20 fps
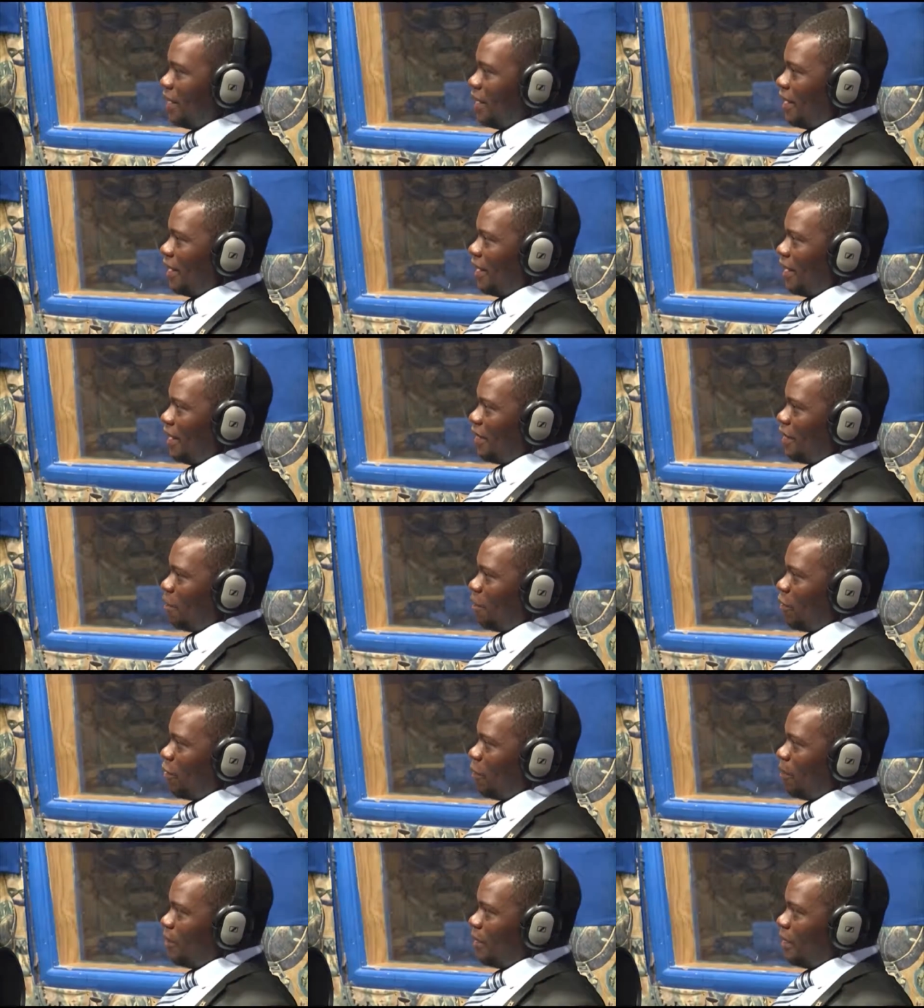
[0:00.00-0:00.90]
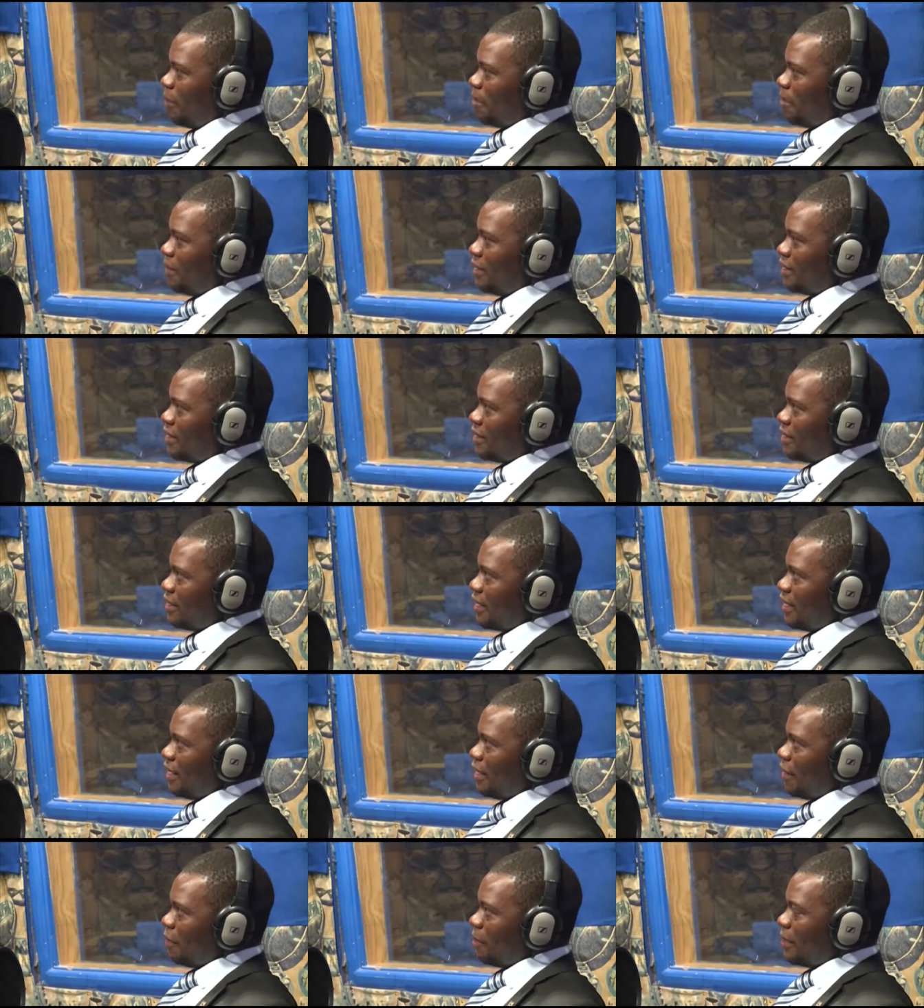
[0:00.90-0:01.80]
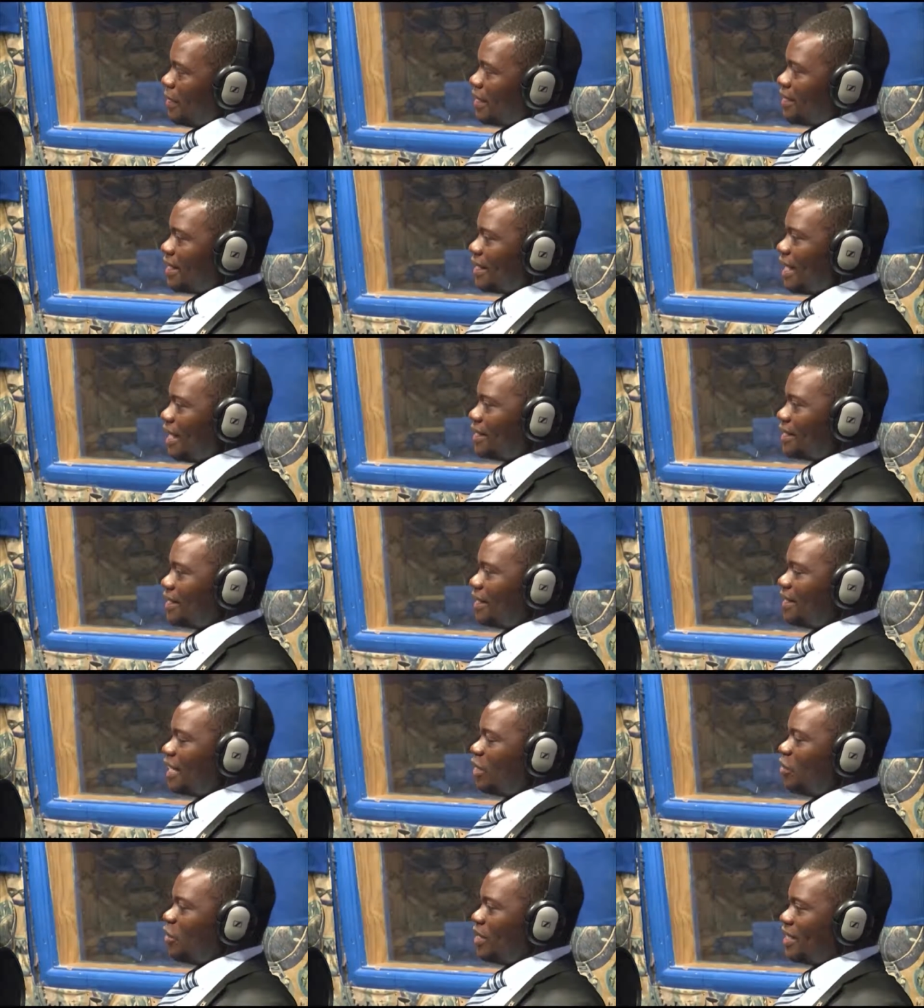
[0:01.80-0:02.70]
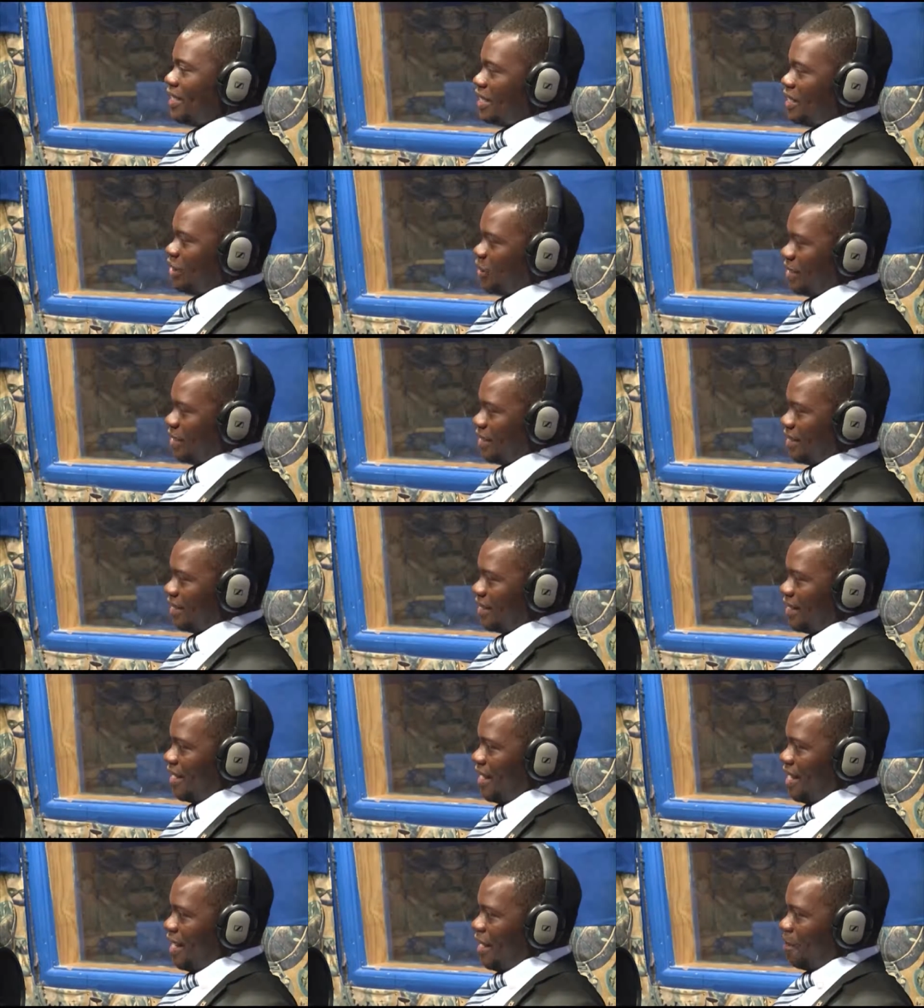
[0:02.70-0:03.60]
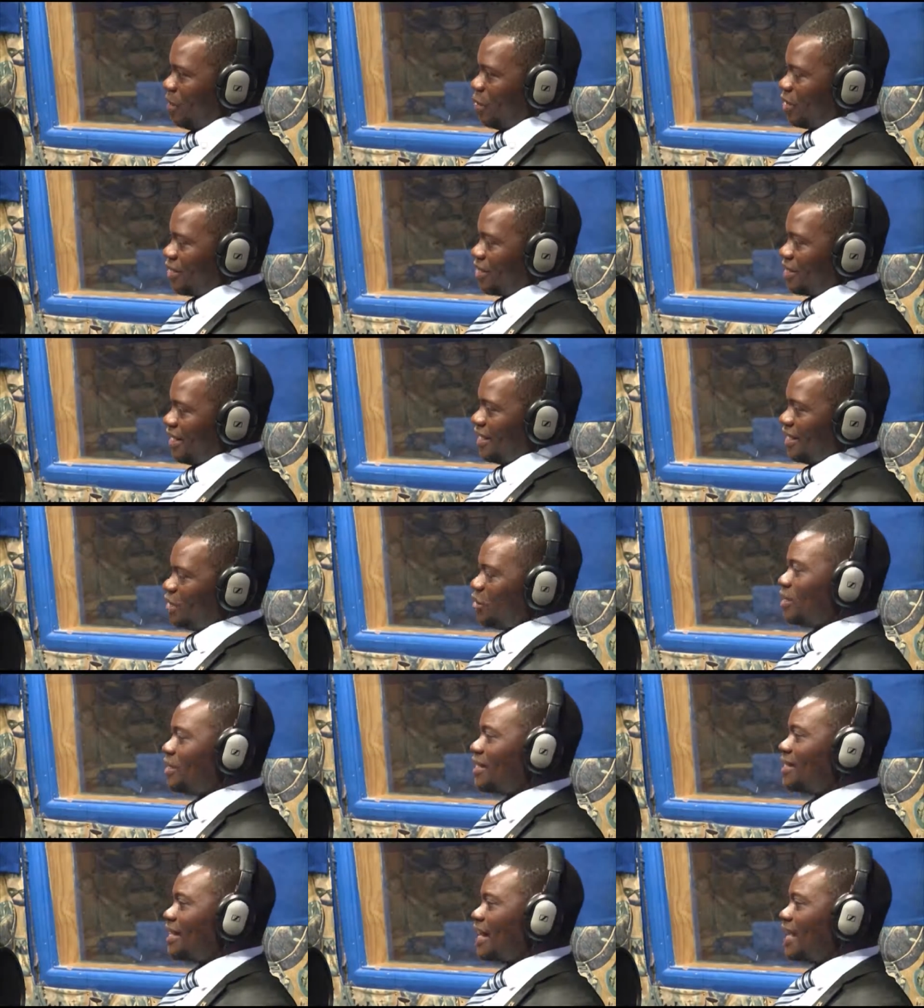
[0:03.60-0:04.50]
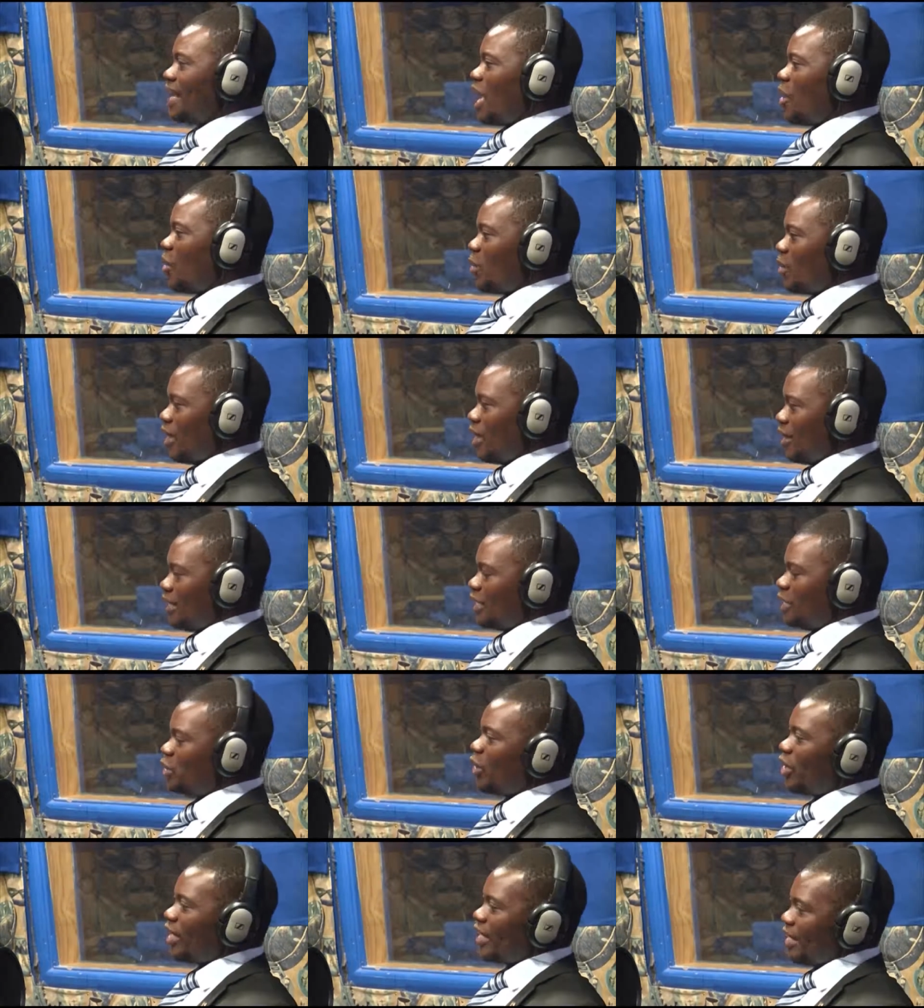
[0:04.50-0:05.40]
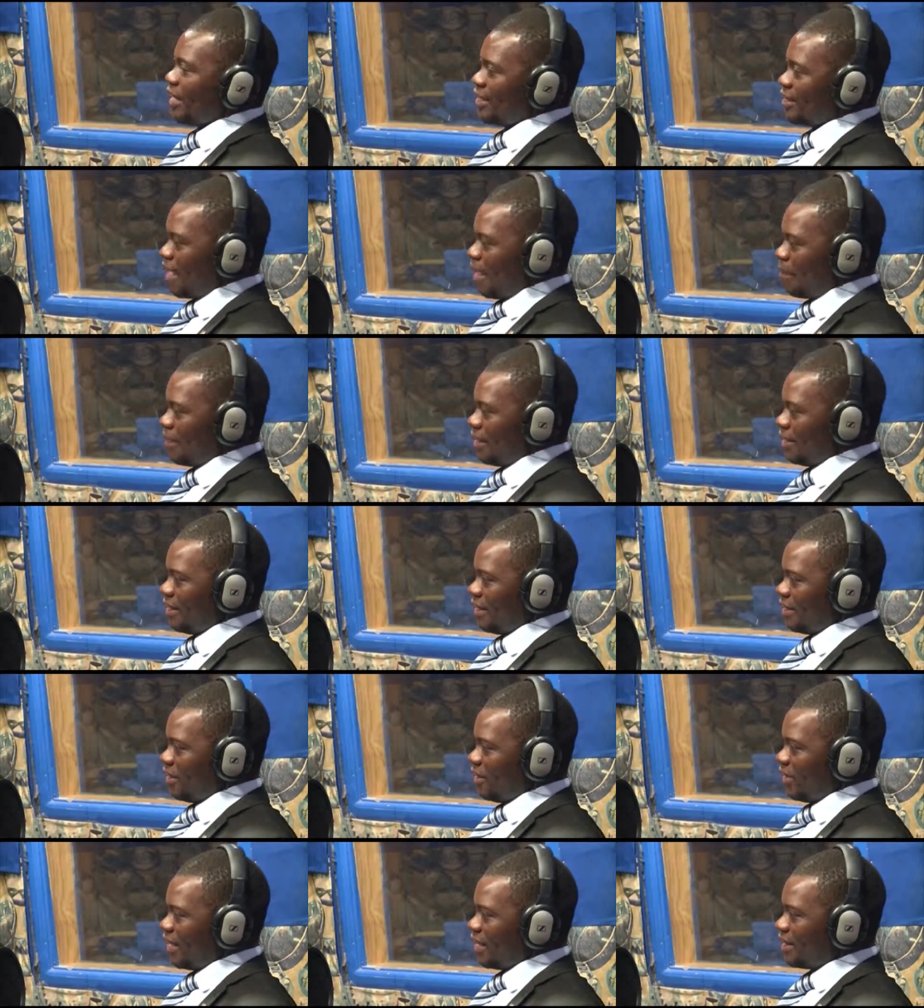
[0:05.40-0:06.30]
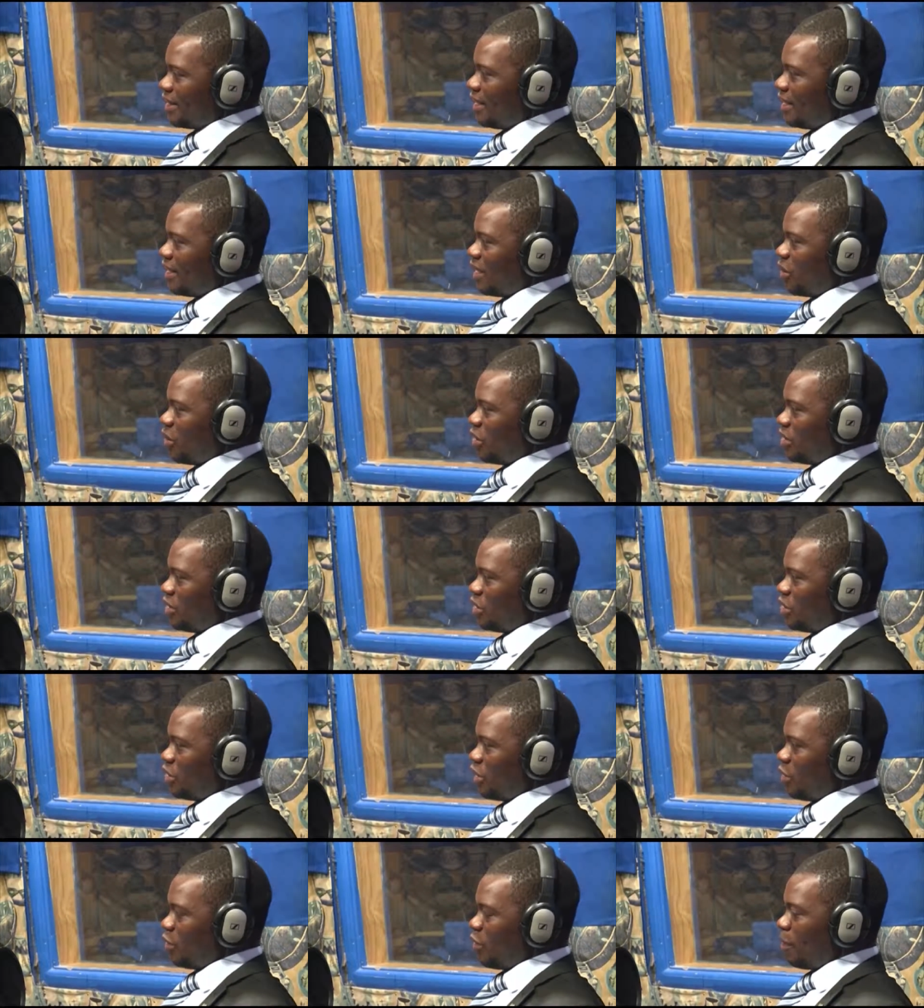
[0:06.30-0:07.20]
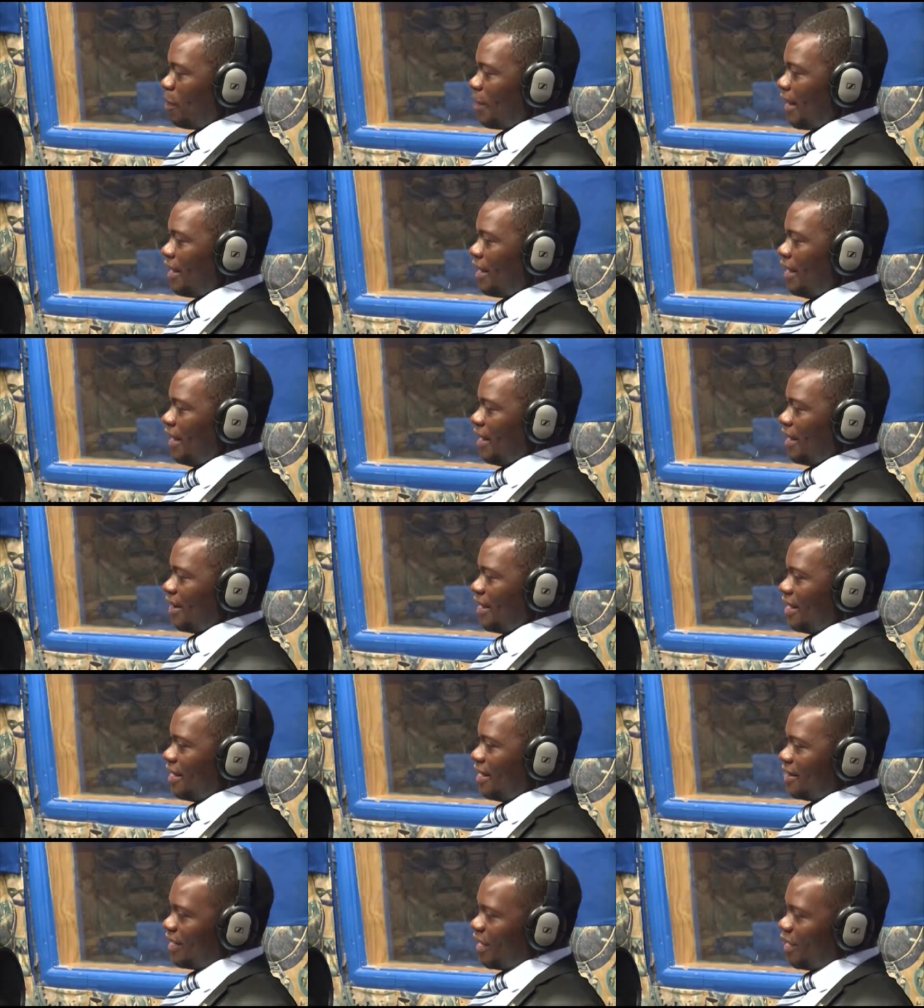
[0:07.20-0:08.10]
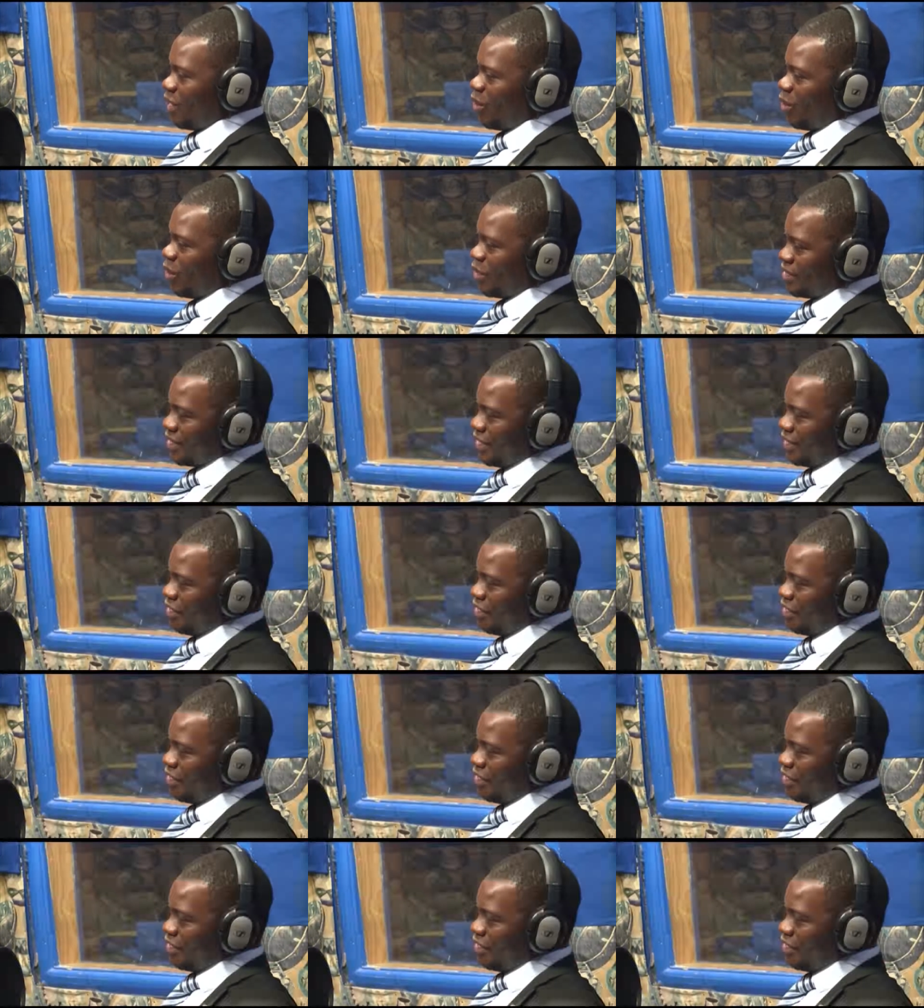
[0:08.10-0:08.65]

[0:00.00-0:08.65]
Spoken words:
the problem is basically centered on resources. Because resources are now the derogation in the constitution, whereby there is a clause at